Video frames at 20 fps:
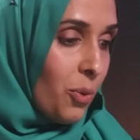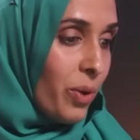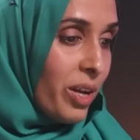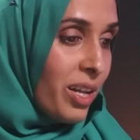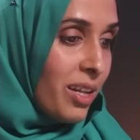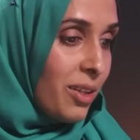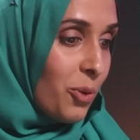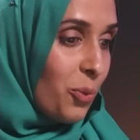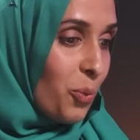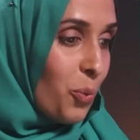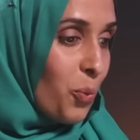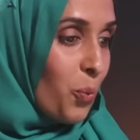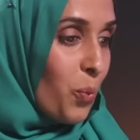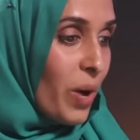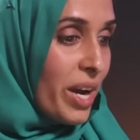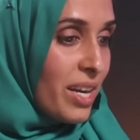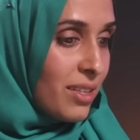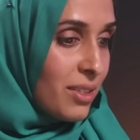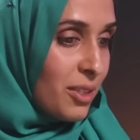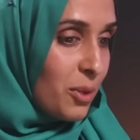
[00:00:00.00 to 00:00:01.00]
Well,
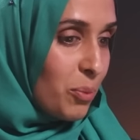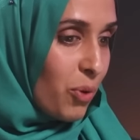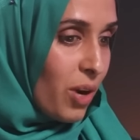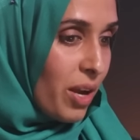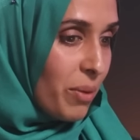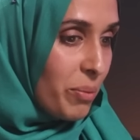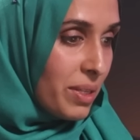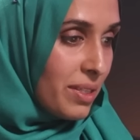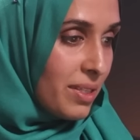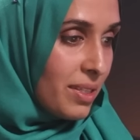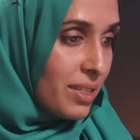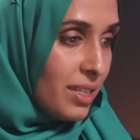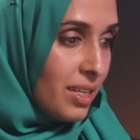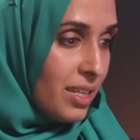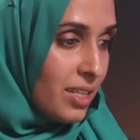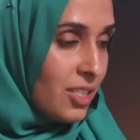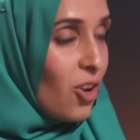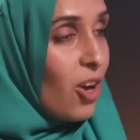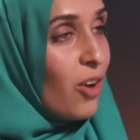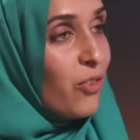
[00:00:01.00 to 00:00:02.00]
white
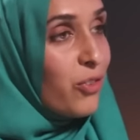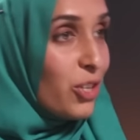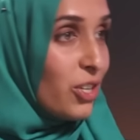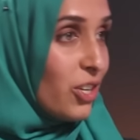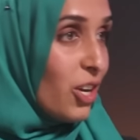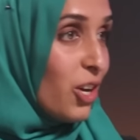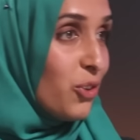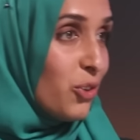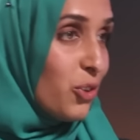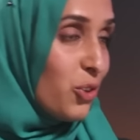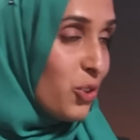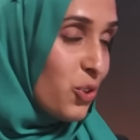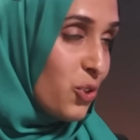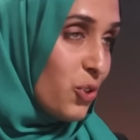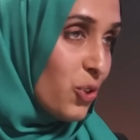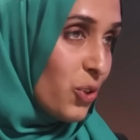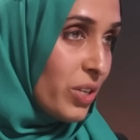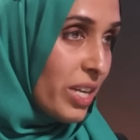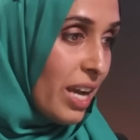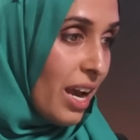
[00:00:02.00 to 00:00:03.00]
supremacy is often
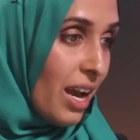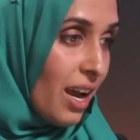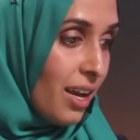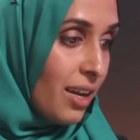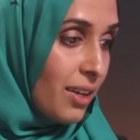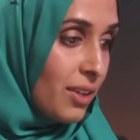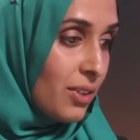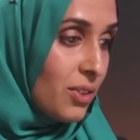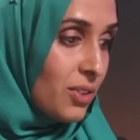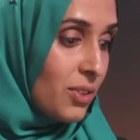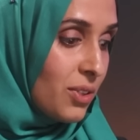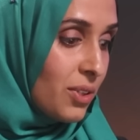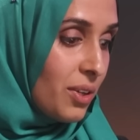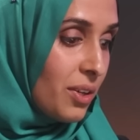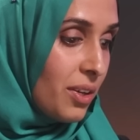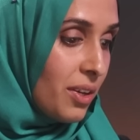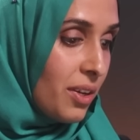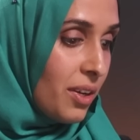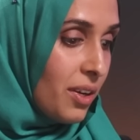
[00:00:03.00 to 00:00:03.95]
understood as,